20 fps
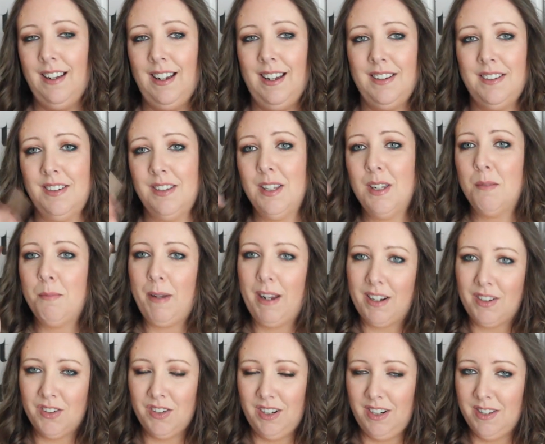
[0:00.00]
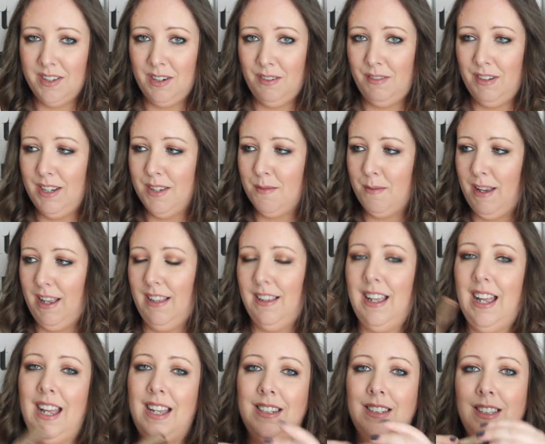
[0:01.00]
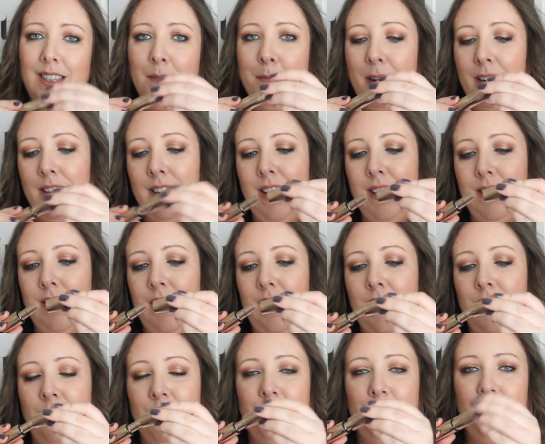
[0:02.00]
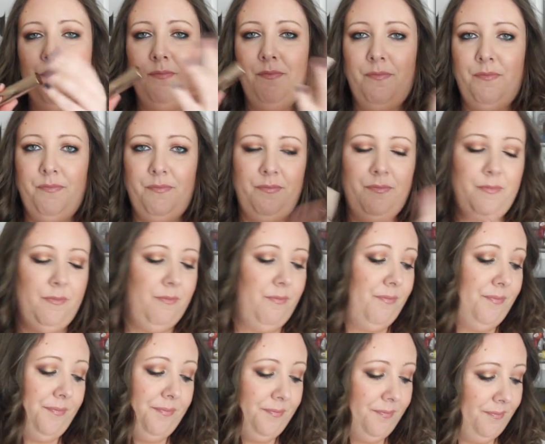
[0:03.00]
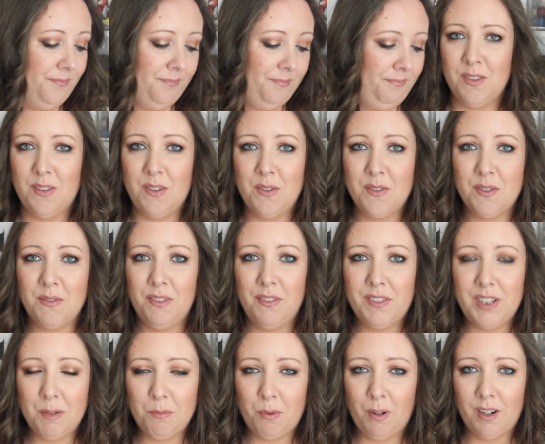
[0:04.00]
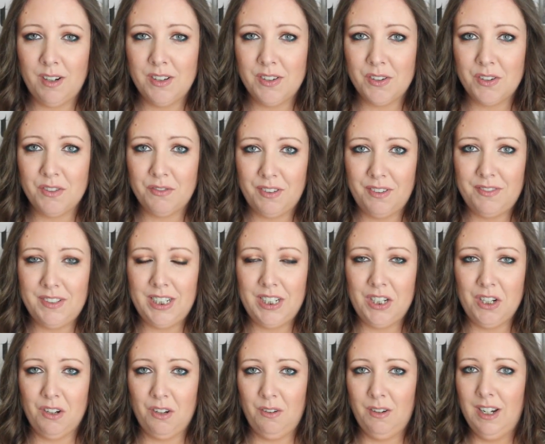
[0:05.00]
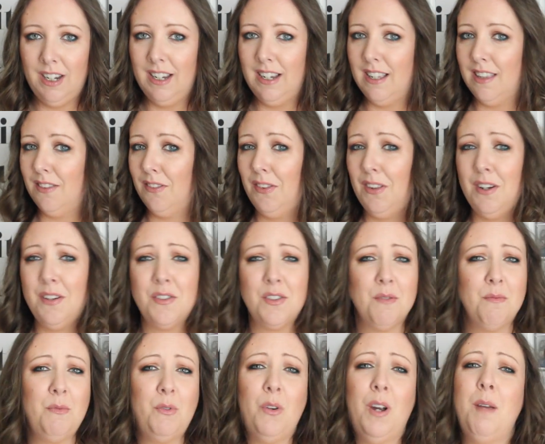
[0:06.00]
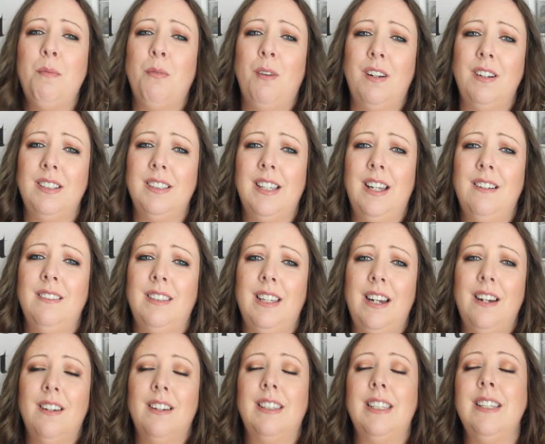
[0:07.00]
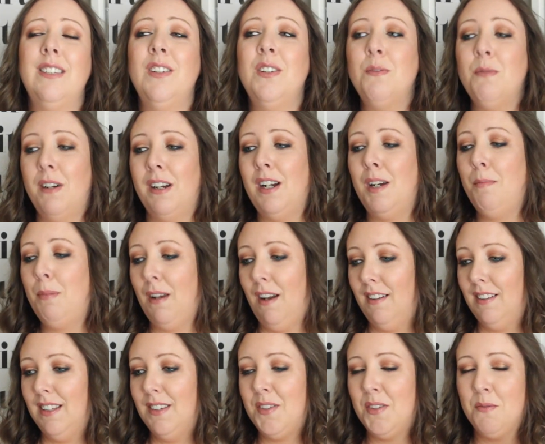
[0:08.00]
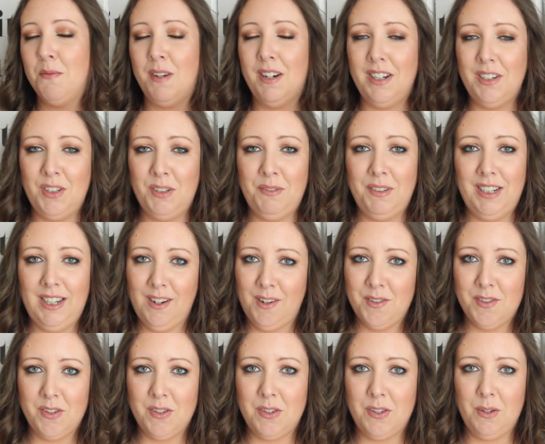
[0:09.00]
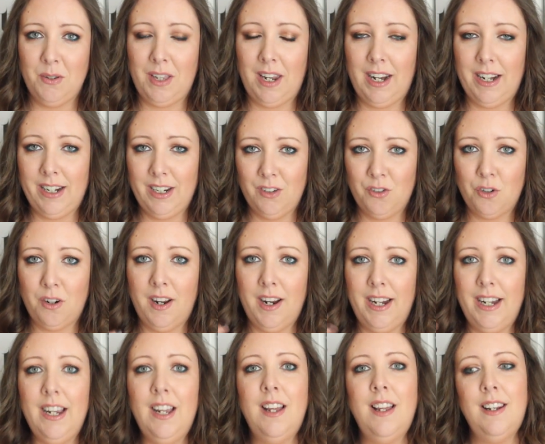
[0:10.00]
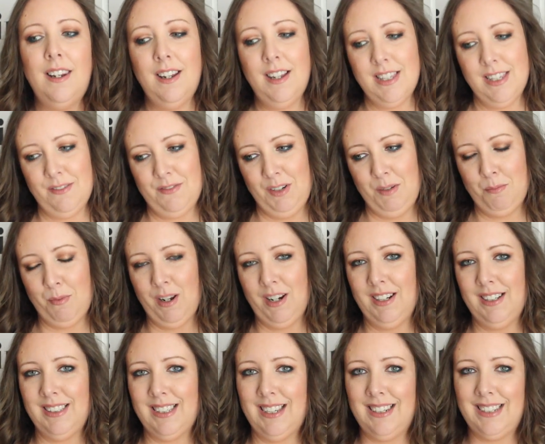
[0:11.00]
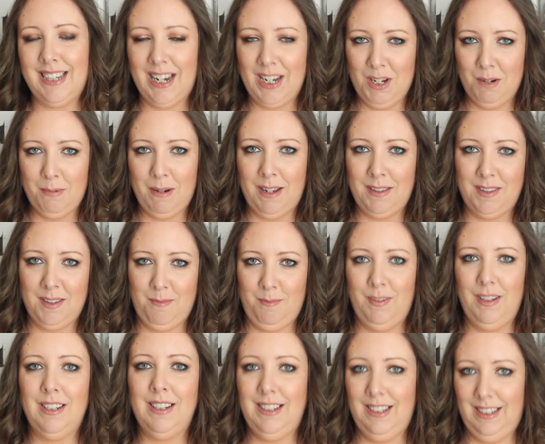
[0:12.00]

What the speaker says: and the packaging is lovely as well, and it's magnetic. So those are 15 products under €15. There's some great products out there. This is why I blog, this is why I do videos, is so that I can try lots of new products and tell you about them.